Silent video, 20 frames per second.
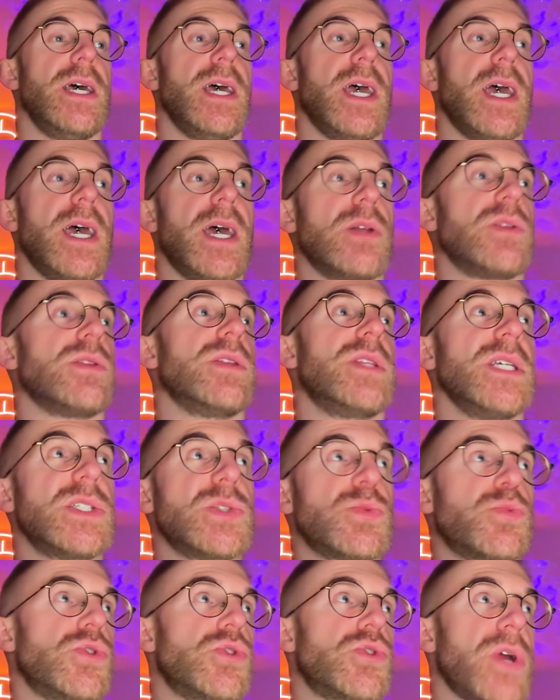And
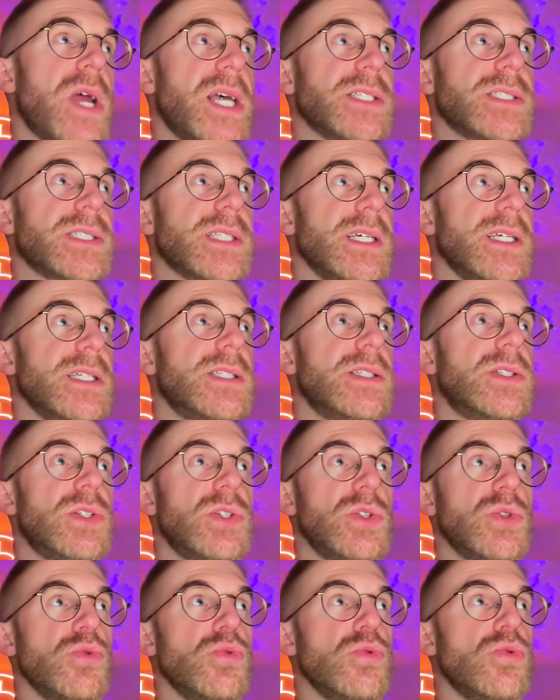this would translate
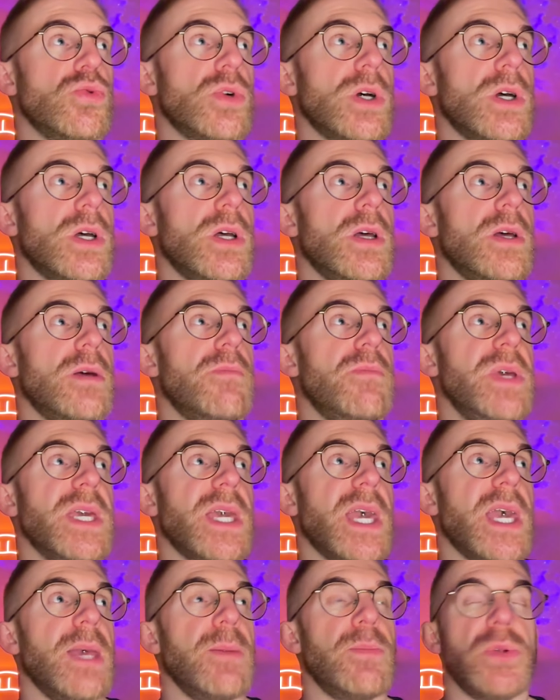to
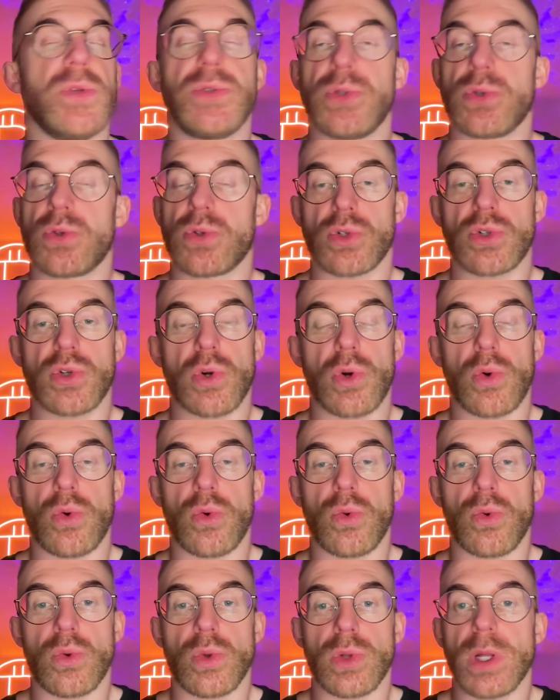being able to
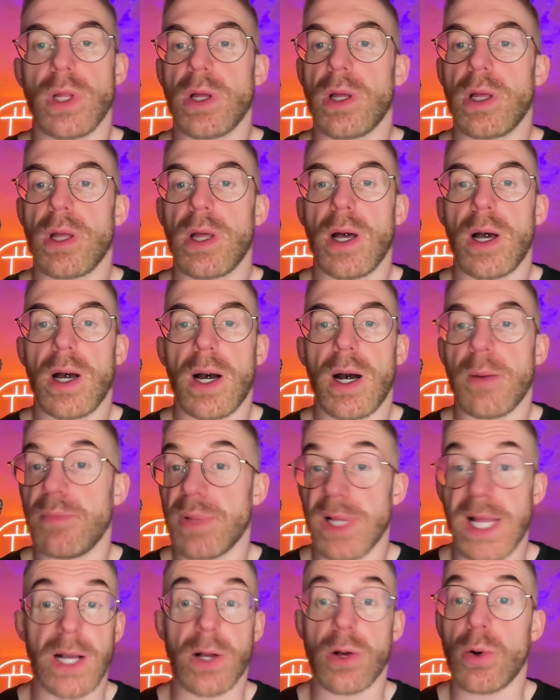control uh,
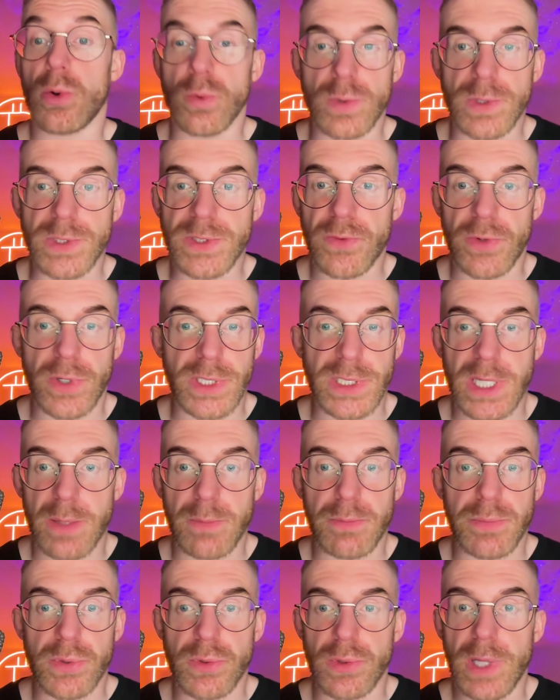black holes, for
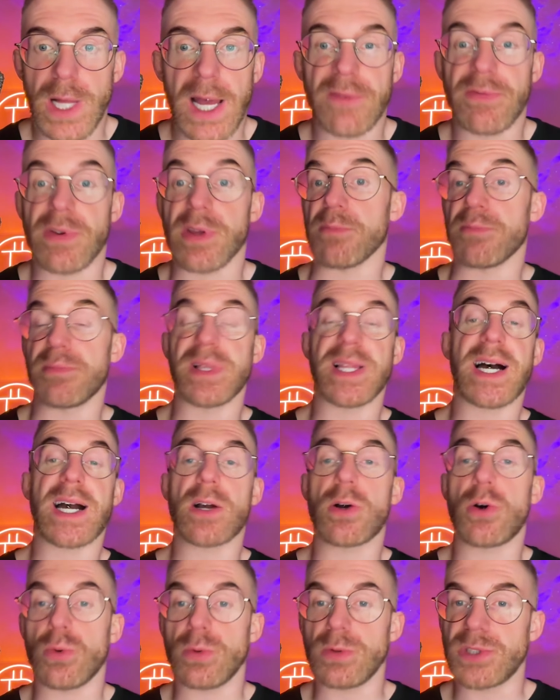example, having
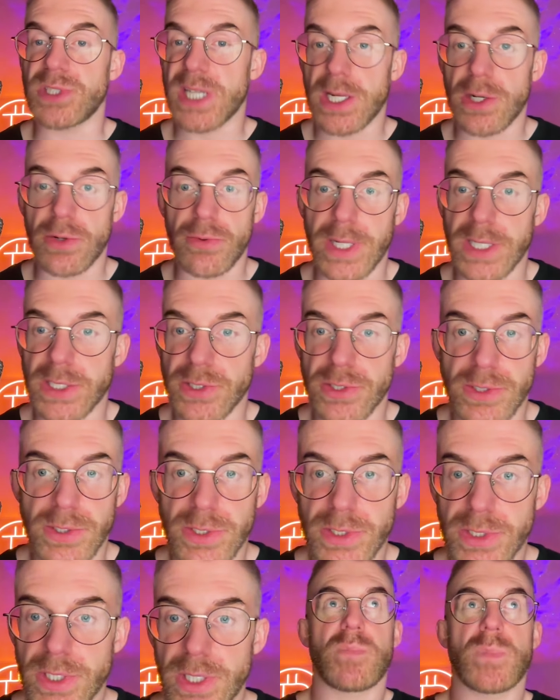black hole
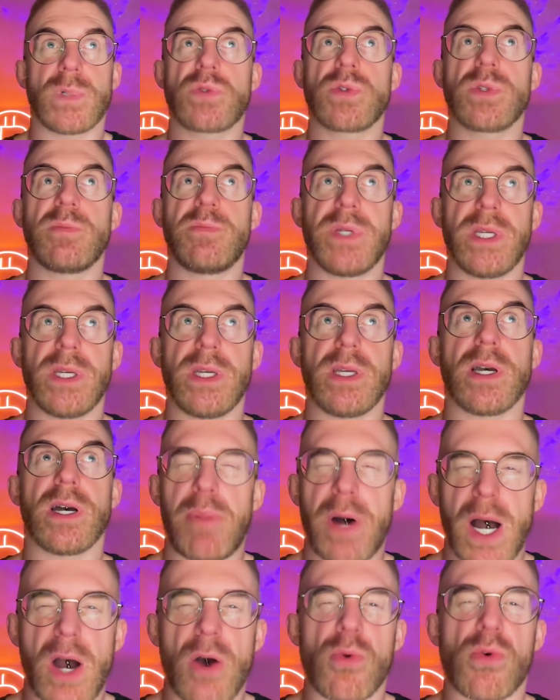generators, which would be a
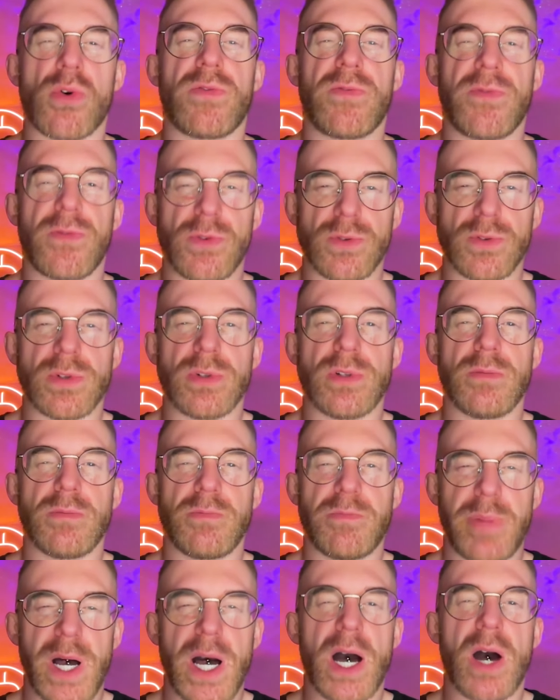powerful,
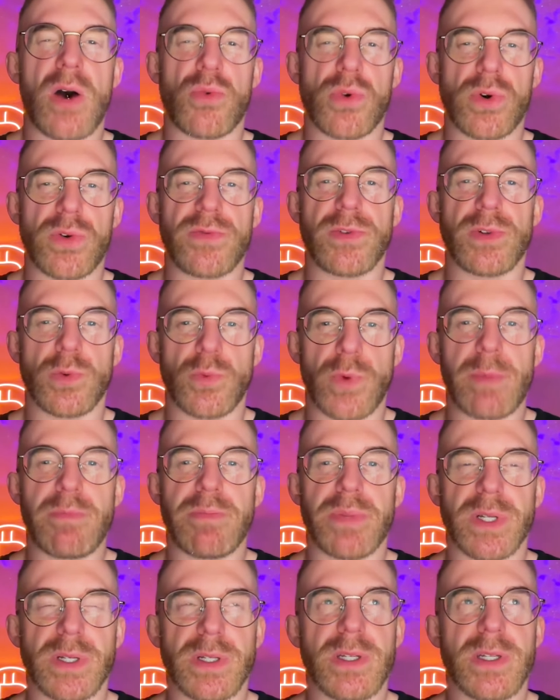powerful
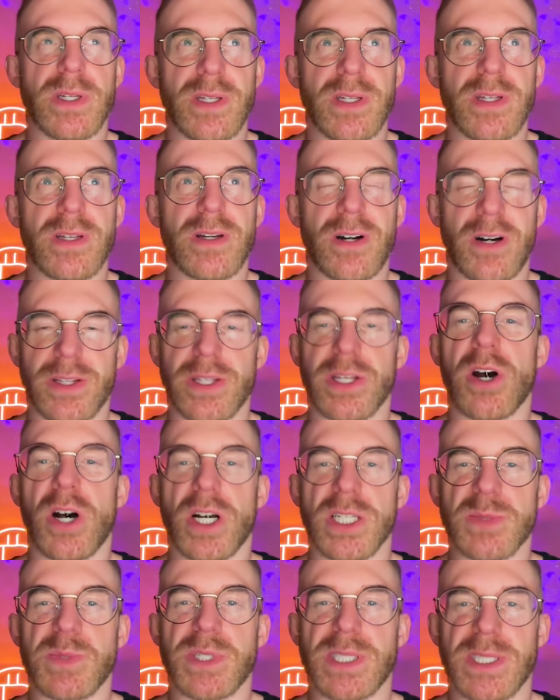weapon on the
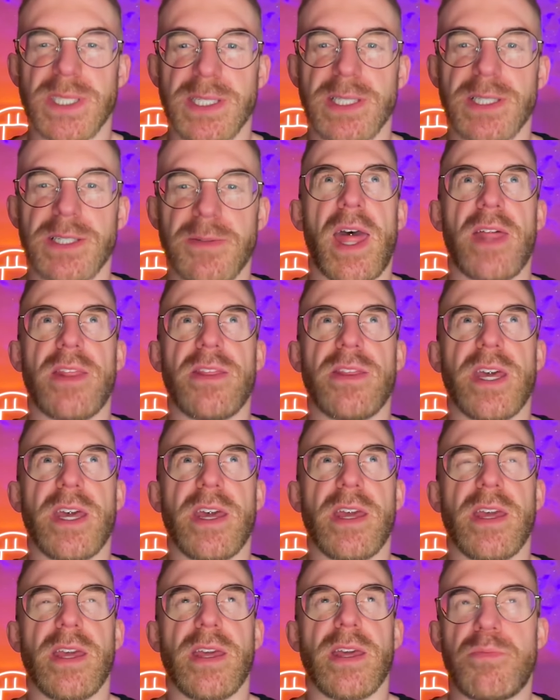cosmic scene. And
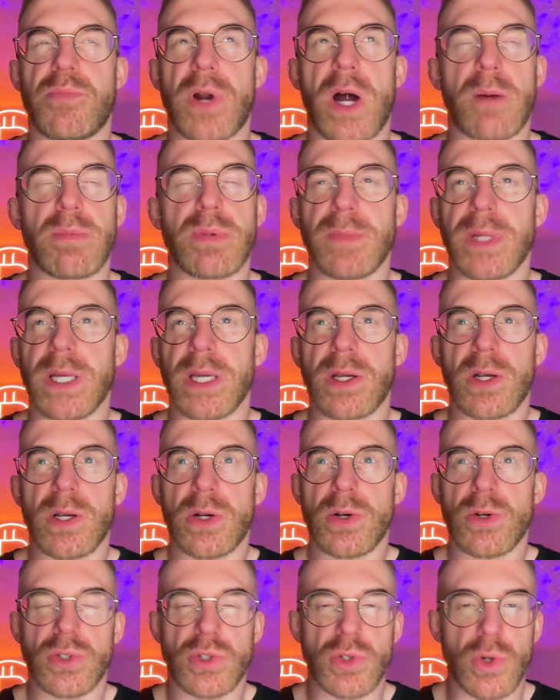they probably
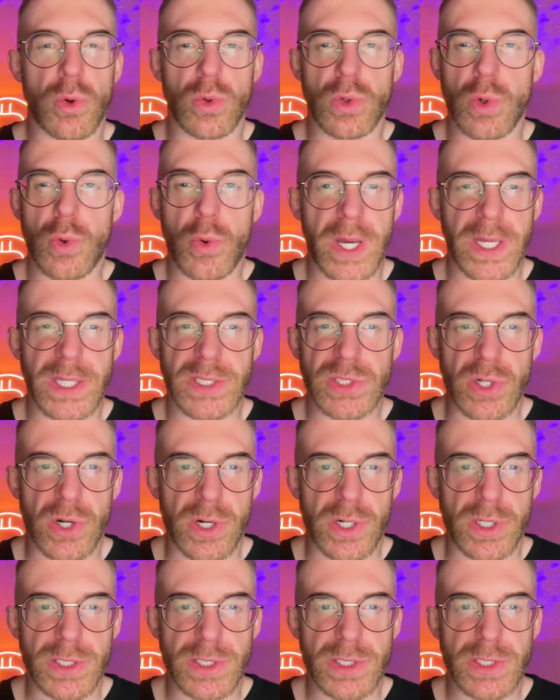control
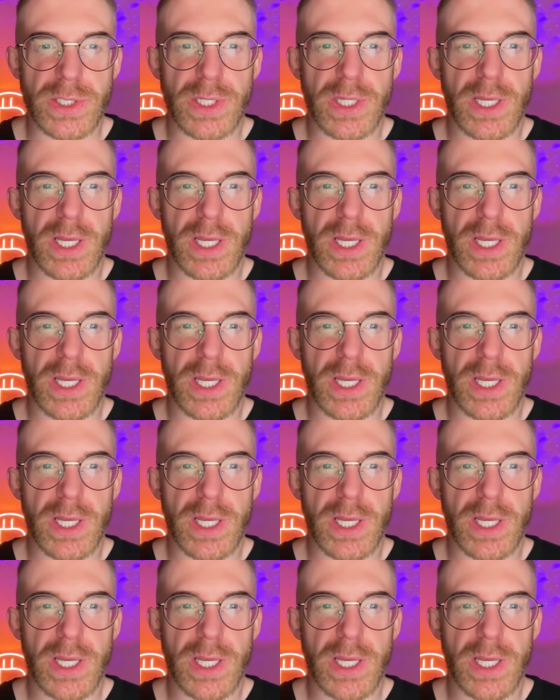quasars,